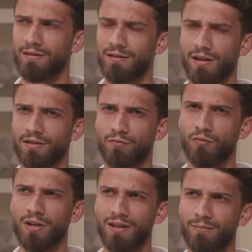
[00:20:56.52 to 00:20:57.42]
doesn't
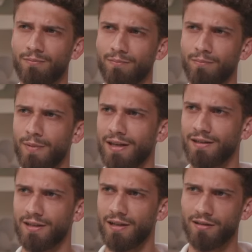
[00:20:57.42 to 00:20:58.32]
really make
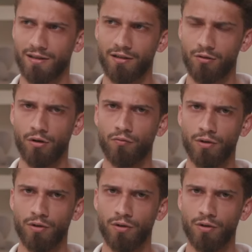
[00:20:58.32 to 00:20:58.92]
sense and you don't